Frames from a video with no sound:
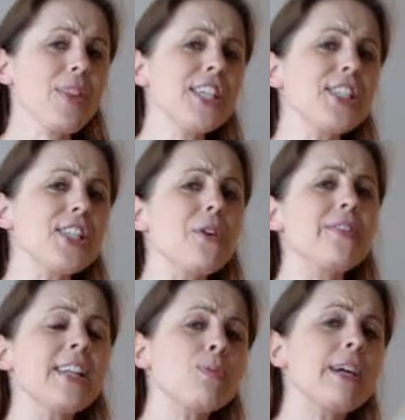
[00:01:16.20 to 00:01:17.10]
So
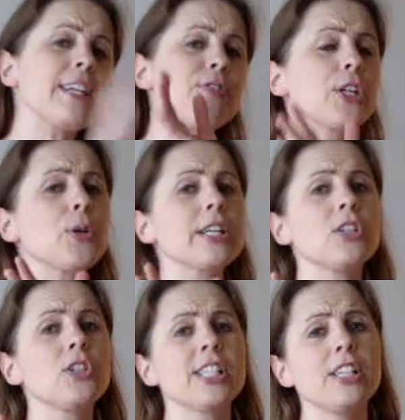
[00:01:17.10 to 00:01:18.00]
that's why it's very
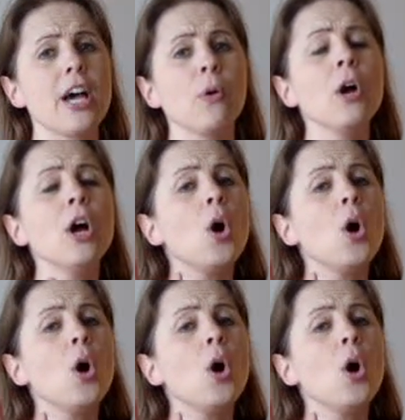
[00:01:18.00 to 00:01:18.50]
critical to know